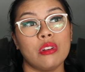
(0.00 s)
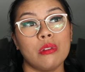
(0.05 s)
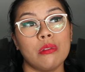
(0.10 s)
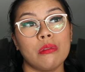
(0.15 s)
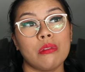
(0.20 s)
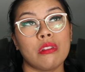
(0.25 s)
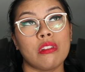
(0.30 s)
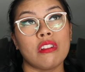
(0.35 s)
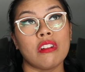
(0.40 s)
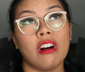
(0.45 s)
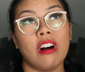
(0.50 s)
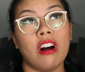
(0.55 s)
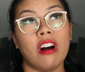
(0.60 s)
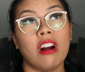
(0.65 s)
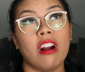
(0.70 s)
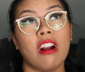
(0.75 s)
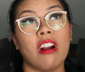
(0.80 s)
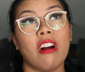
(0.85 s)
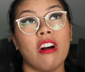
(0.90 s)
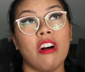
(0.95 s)
those
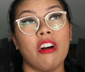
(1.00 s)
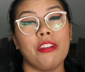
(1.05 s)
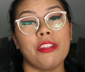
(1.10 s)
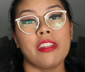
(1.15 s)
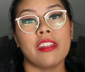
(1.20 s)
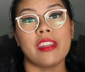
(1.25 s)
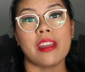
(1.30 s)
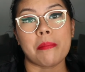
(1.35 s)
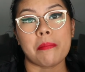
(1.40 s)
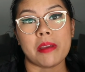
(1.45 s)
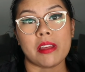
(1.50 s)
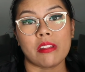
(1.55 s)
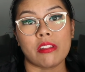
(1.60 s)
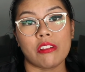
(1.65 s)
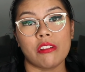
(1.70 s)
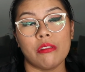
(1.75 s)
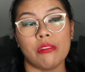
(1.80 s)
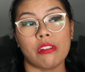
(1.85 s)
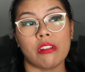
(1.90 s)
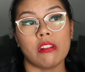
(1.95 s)
are all stepping
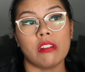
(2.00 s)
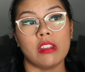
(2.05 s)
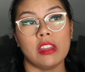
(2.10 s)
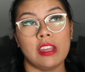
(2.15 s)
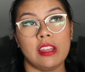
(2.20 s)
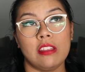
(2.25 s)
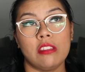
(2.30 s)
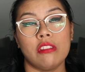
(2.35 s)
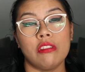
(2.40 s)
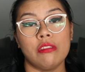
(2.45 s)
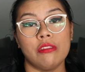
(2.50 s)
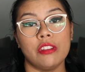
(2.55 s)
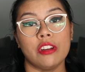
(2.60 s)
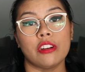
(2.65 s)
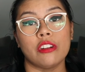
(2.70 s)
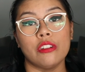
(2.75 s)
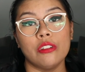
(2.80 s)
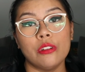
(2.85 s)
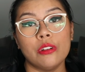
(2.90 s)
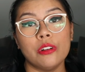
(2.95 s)
stones to lead to the
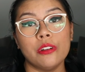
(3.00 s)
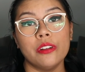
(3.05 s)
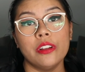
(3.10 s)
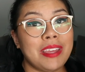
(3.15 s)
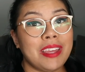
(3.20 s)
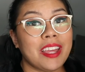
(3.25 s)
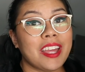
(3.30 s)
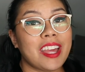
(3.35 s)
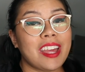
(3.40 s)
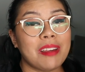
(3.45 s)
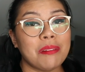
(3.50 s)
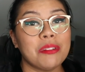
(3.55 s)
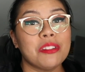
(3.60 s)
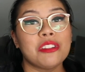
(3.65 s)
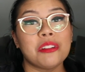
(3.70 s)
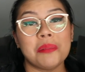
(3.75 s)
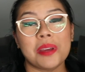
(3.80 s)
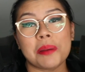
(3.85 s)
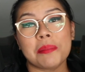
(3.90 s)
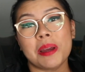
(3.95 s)
goal, being able
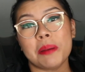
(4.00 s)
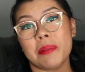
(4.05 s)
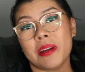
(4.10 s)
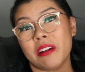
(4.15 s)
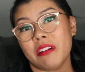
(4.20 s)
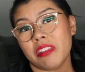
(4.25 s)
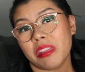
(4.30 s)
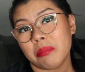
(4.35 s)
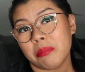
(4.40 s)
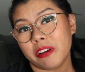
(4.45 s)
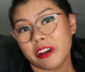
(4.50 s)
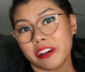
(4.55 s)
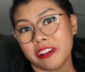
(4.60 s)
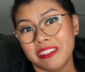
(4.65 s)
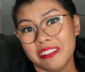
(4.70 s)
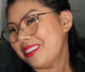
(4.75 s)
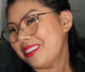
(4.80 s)
to make my parents proud.